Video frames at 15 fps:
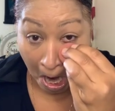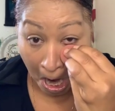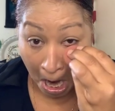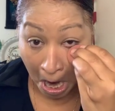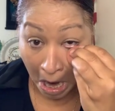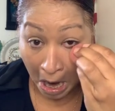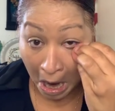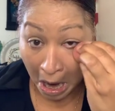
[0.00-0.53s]

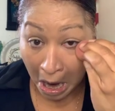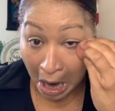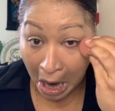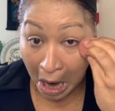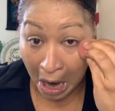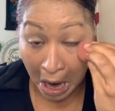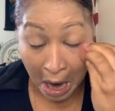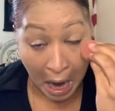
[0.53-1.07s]

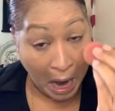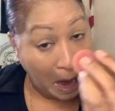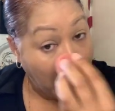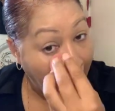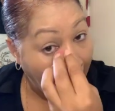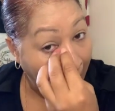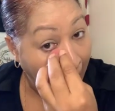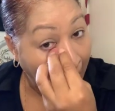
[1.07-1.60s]

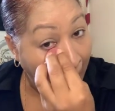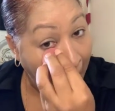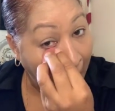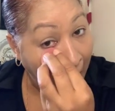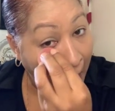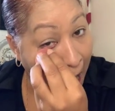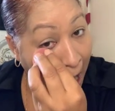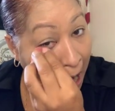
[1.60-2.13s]

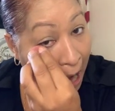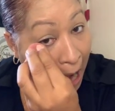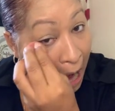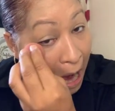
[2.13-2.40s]
Nothing is said.